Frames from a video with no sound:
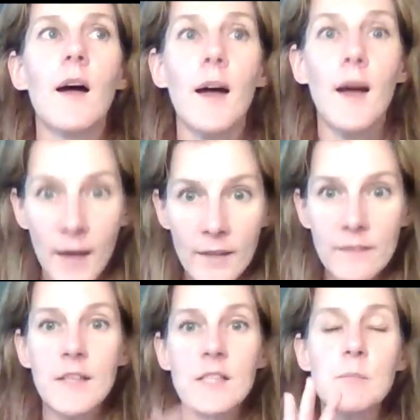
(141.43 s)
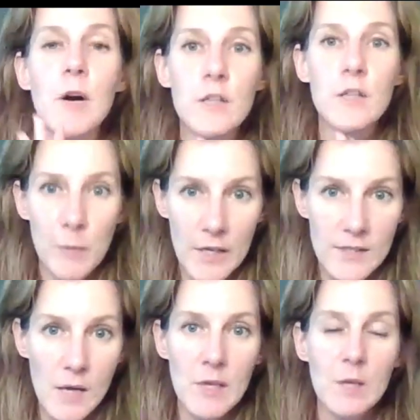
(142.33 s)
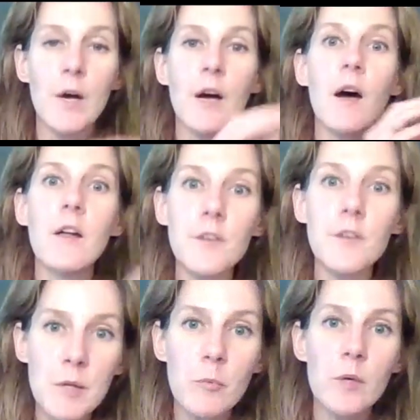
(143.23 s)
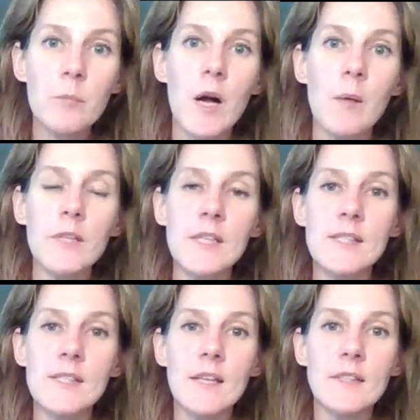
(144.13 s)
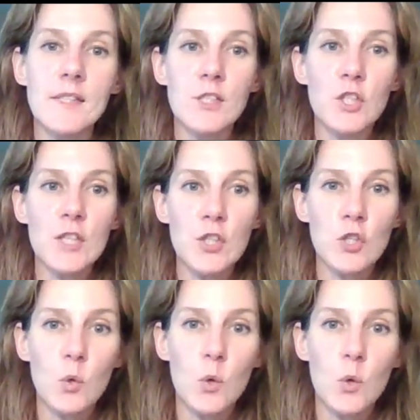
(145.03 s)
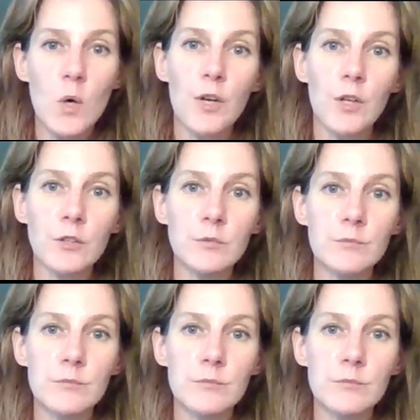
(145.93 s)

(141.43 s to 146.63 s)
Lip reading: I think it's part of the pandemic, but other people would probably say this is just a normal